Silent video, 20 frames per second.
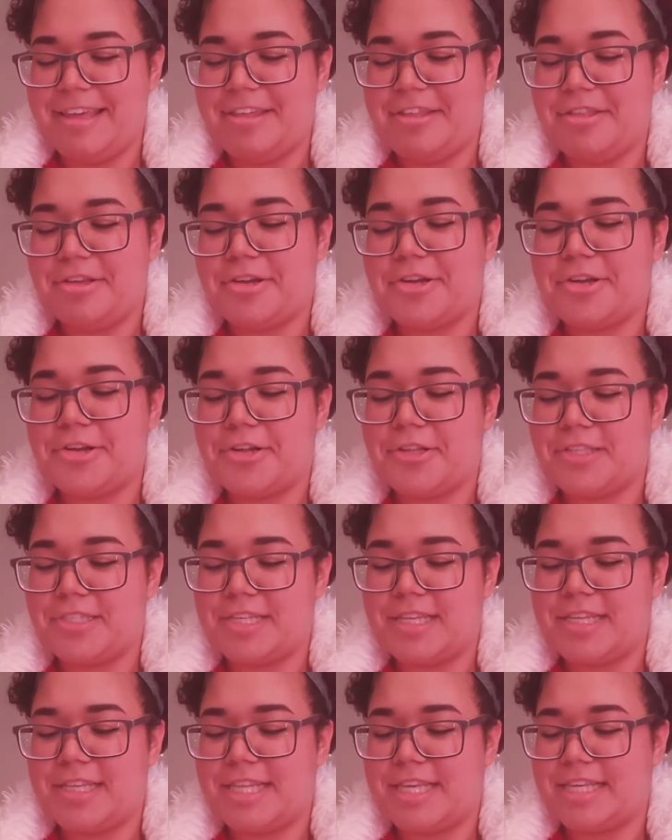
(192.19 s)
The girl
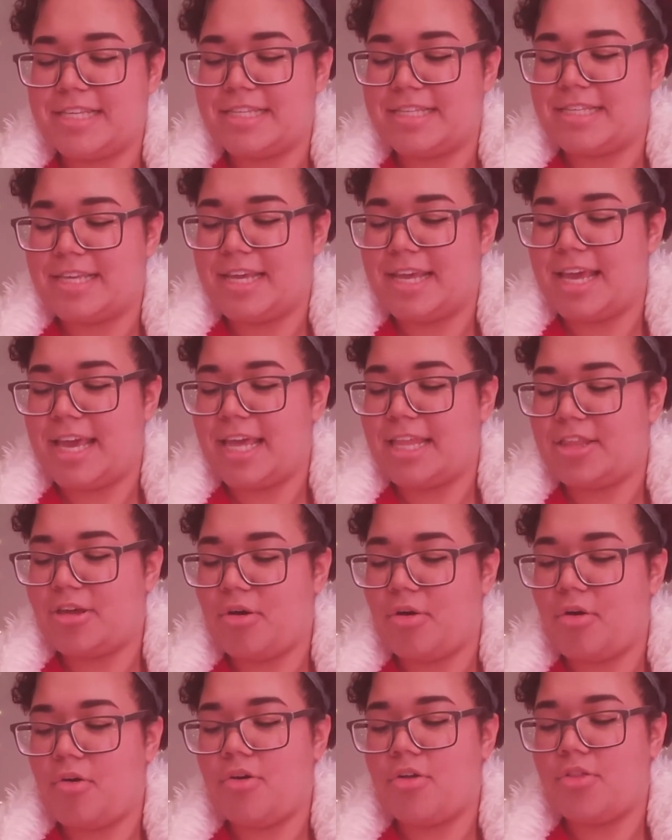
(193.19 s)
did this, and the
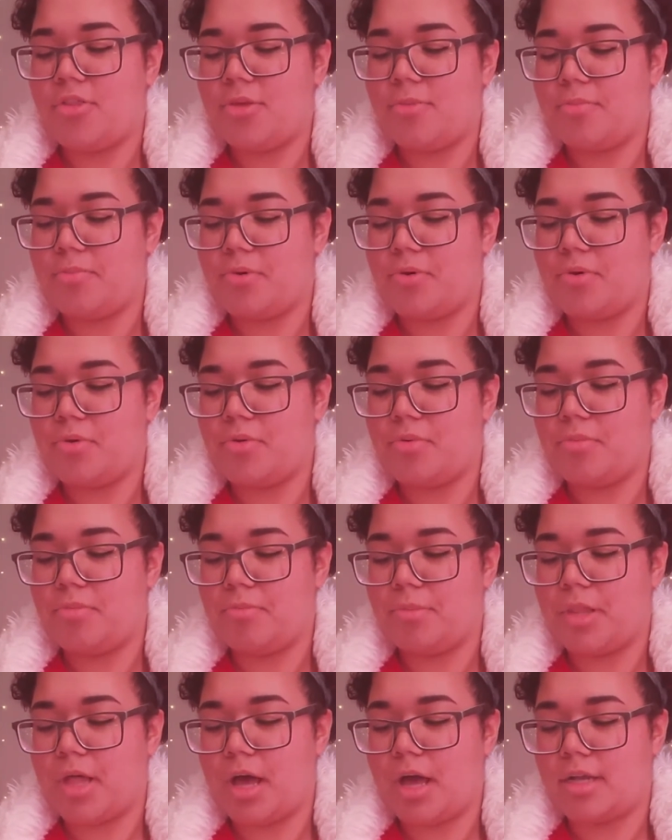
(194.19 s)
hole in the boot
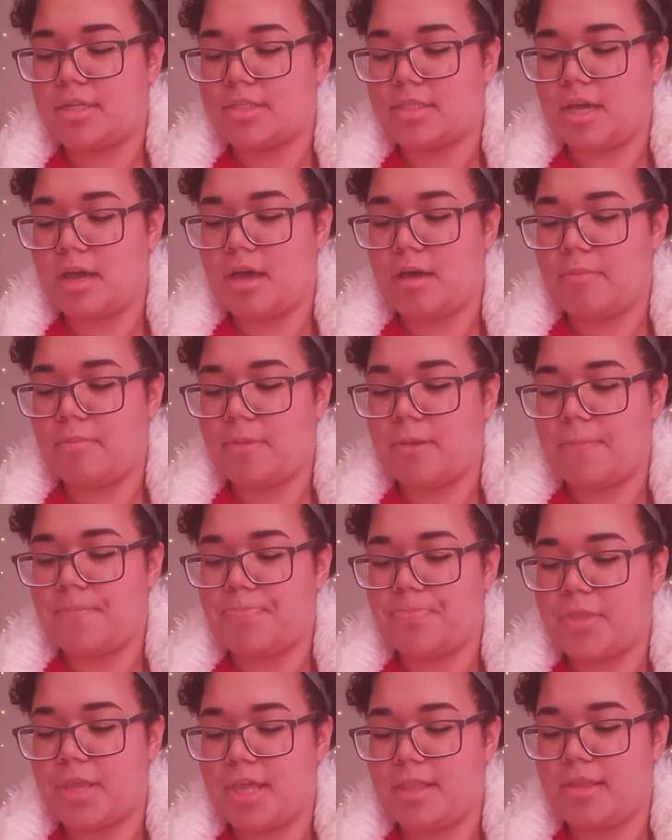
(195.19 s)
blocked up,
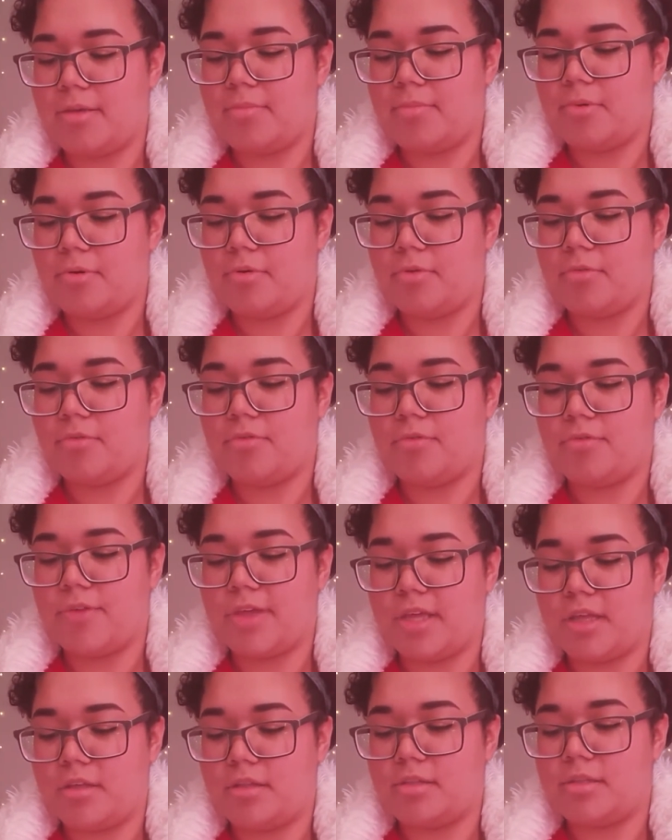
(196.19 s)
and the boot
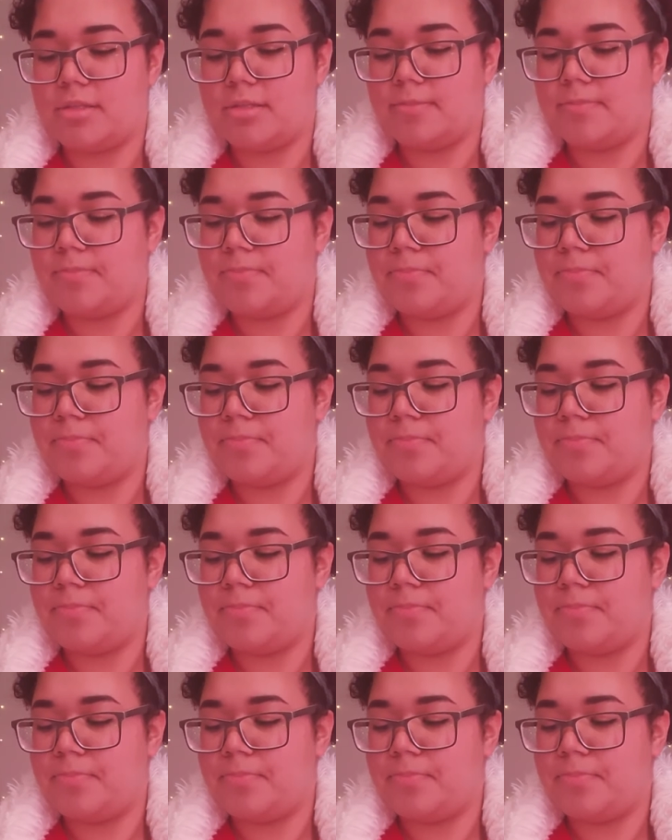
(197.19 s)
filled.